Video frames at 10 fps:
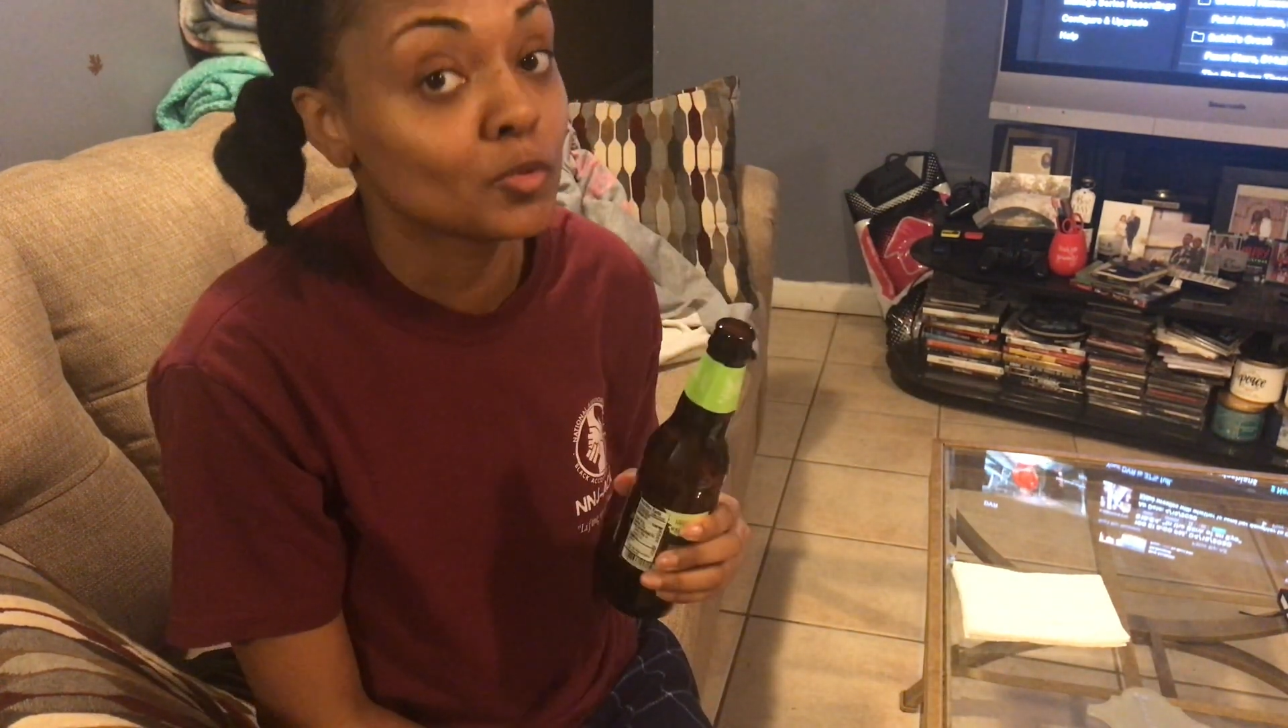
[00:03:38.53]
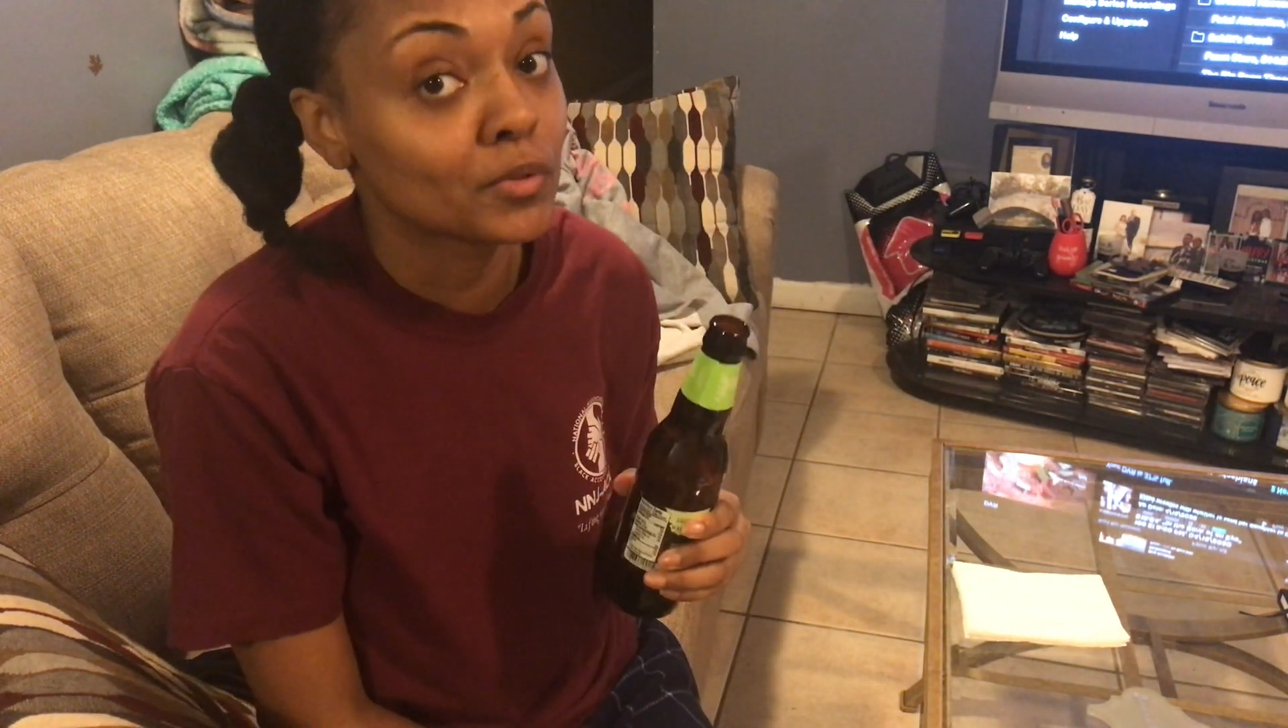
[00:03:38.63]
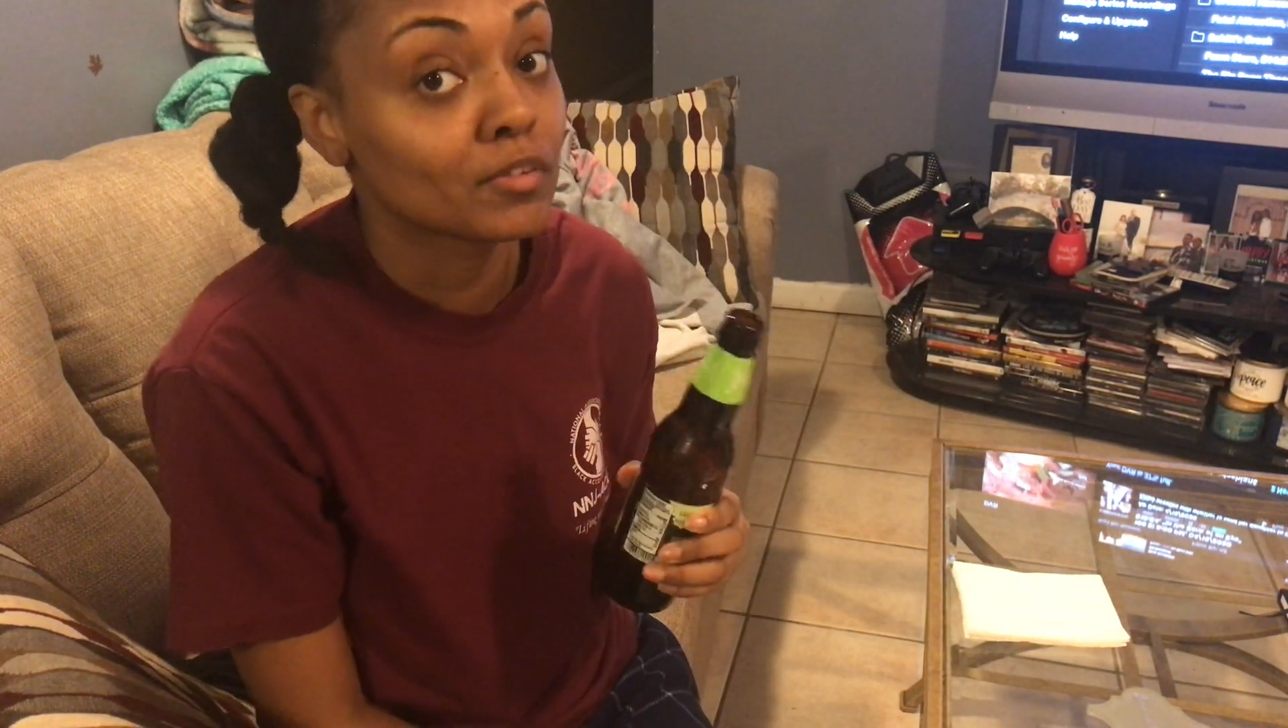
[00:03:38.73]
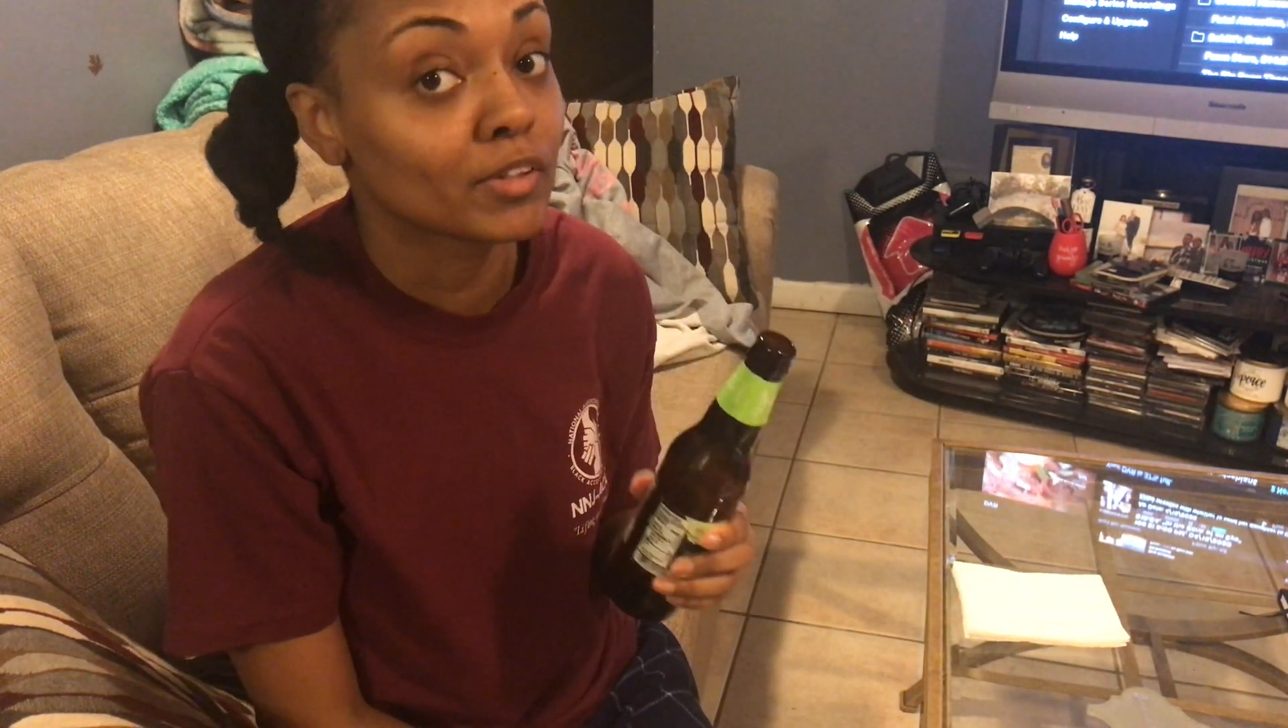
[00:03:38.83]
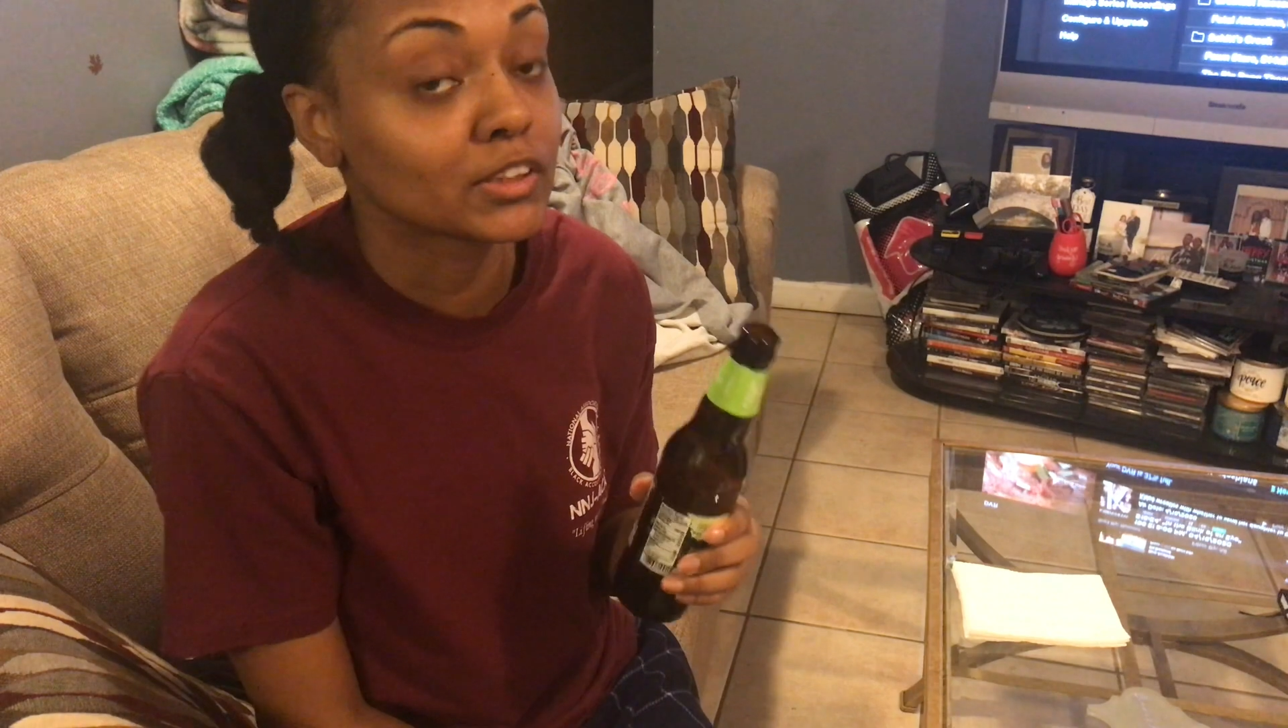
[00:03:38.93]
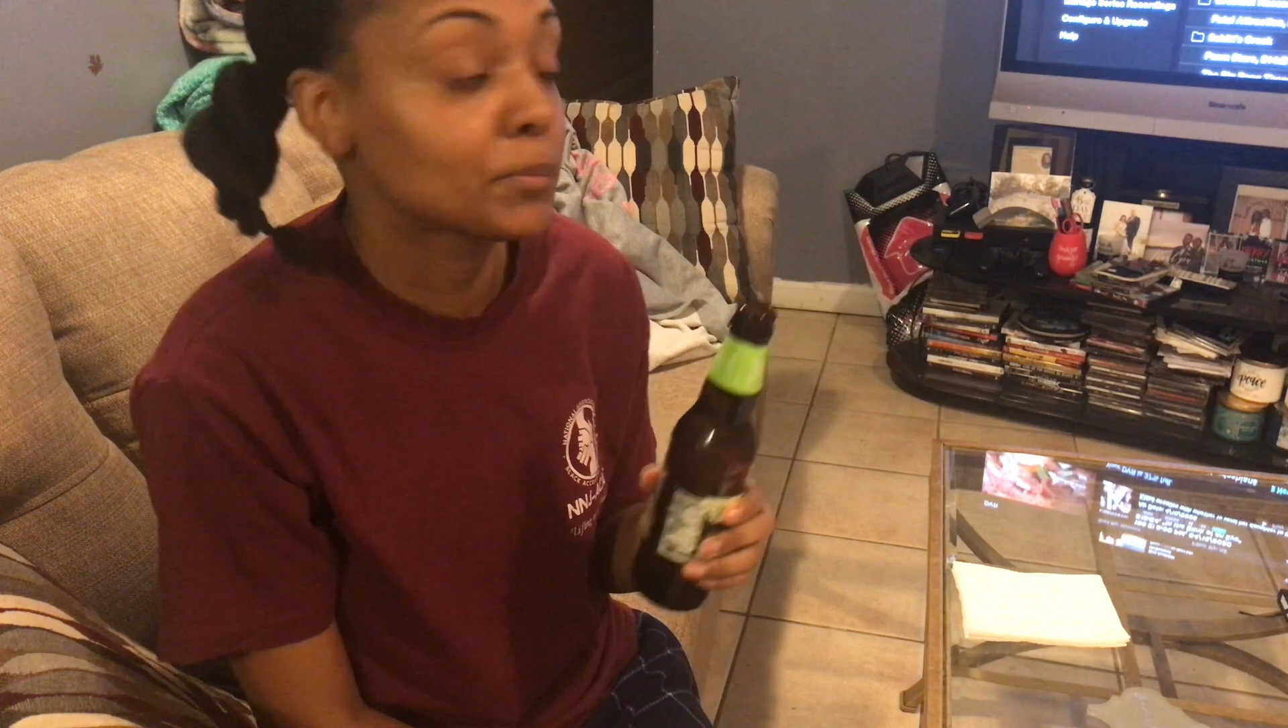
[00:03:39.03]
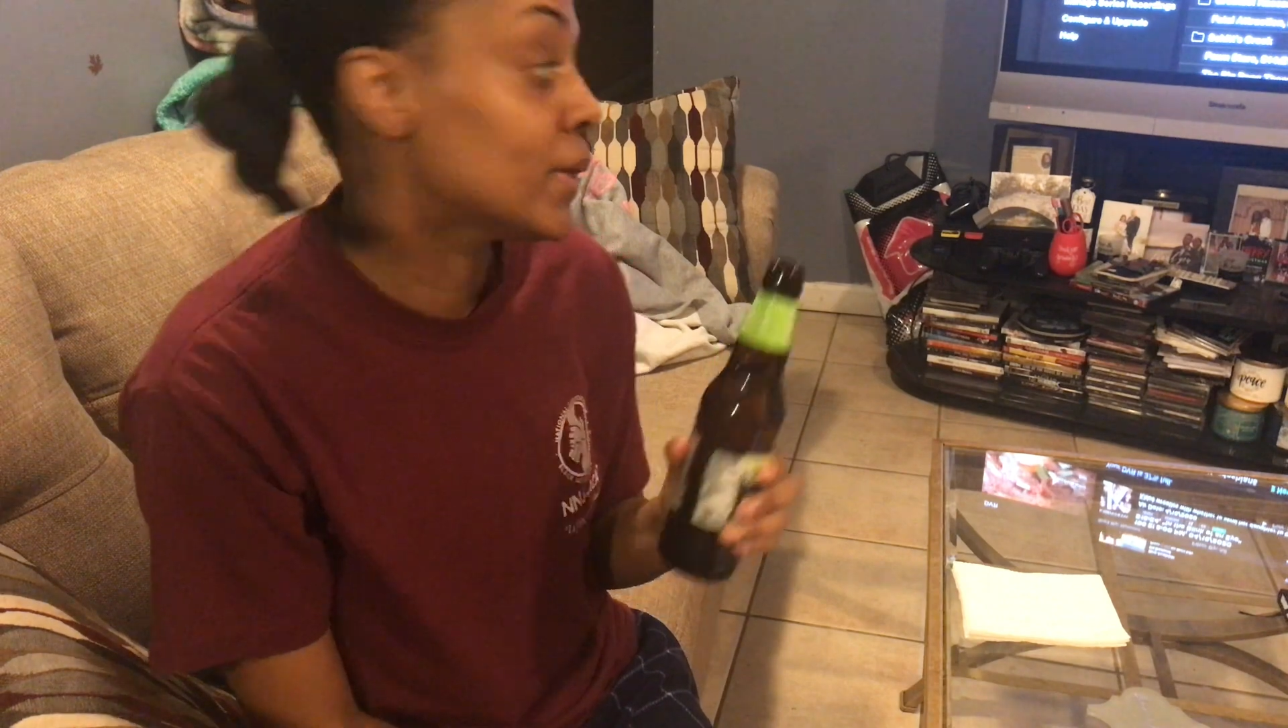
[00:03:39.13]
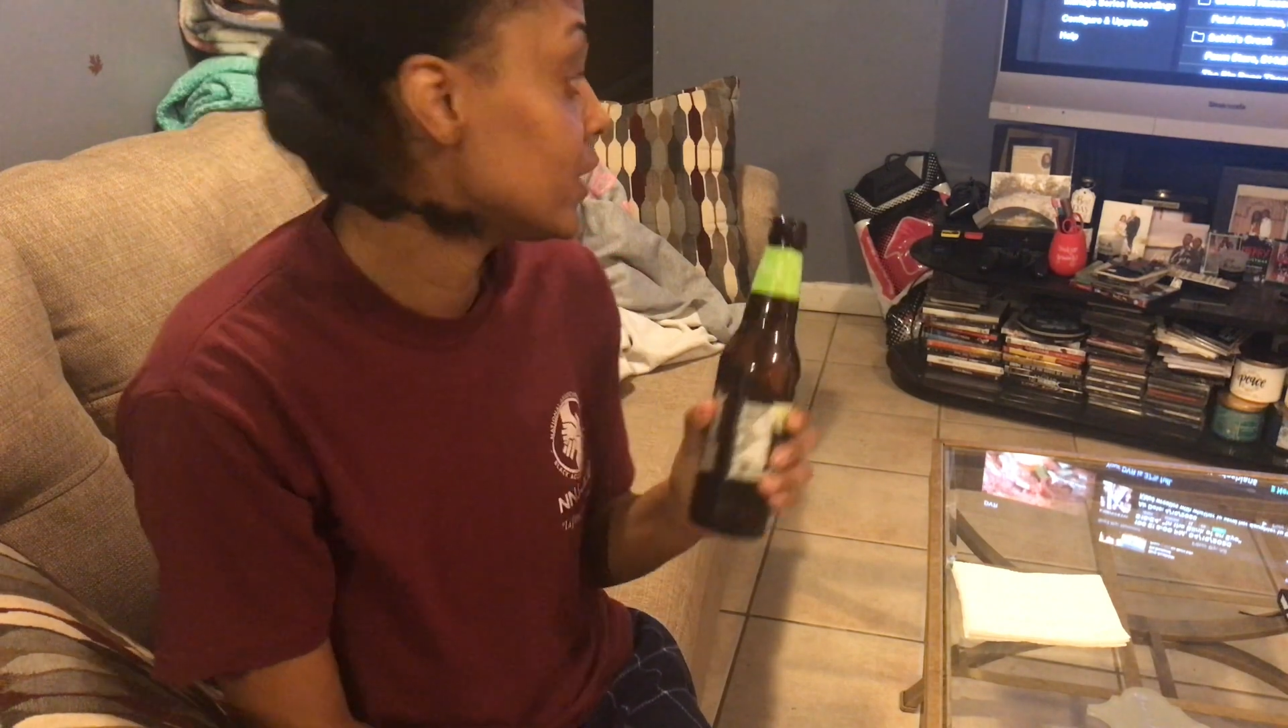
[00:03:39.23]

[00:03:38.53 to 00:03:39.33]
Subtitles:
with the rest of my